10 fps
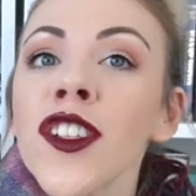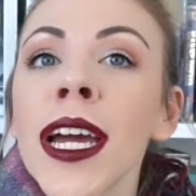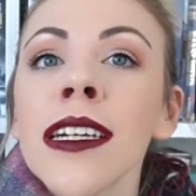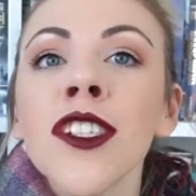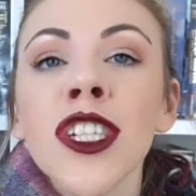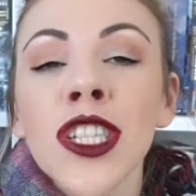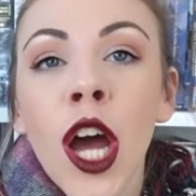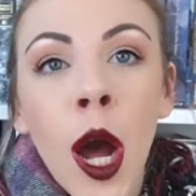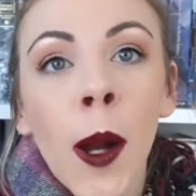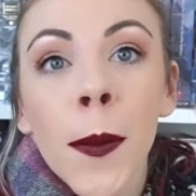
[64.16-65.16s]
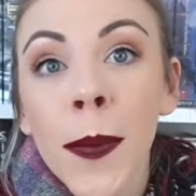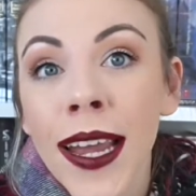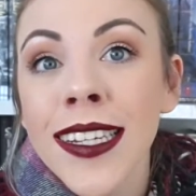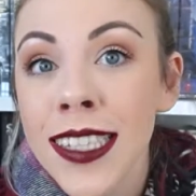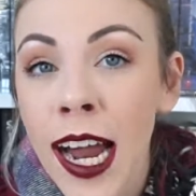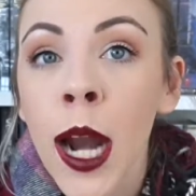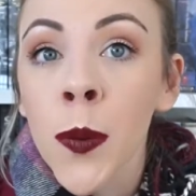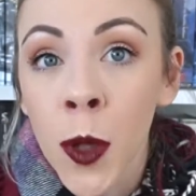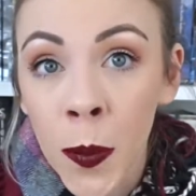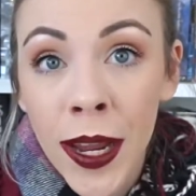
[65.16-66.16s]
the challenges are based
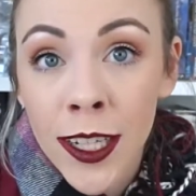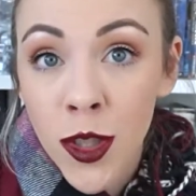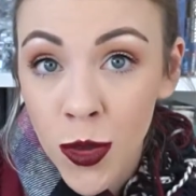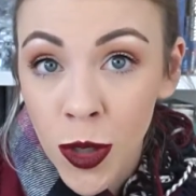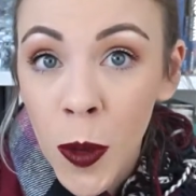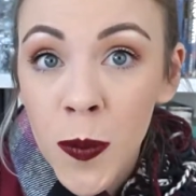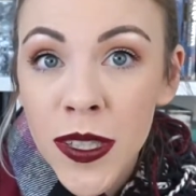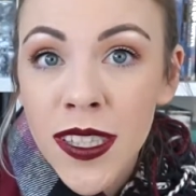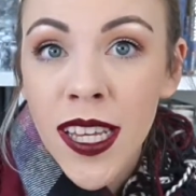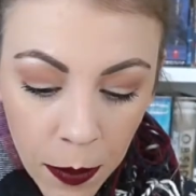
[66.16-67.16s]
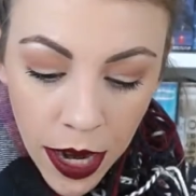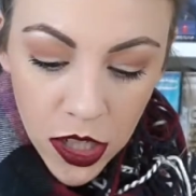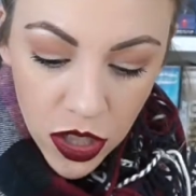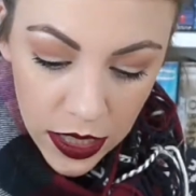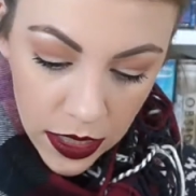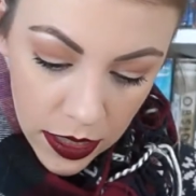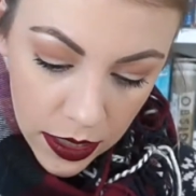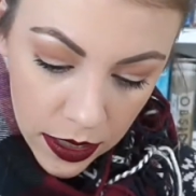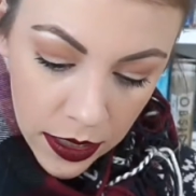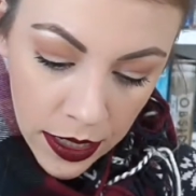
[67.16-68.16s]
on romance tropes. I'm actually
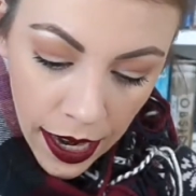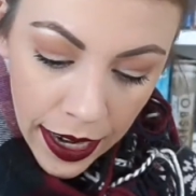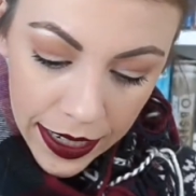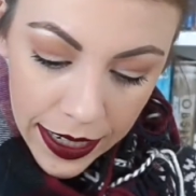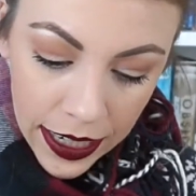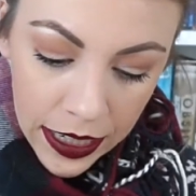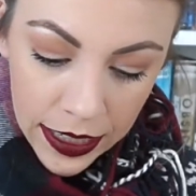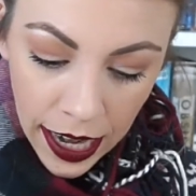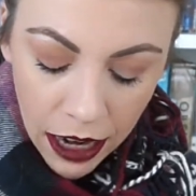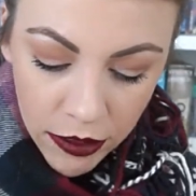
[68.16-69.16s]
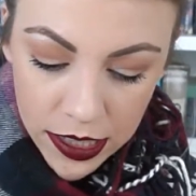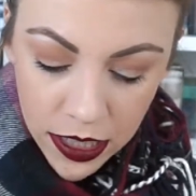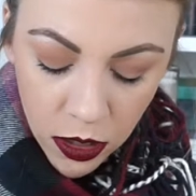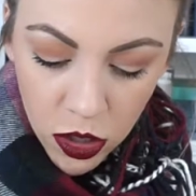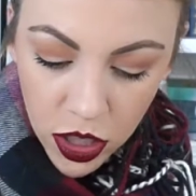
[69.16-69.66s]
not hitting every single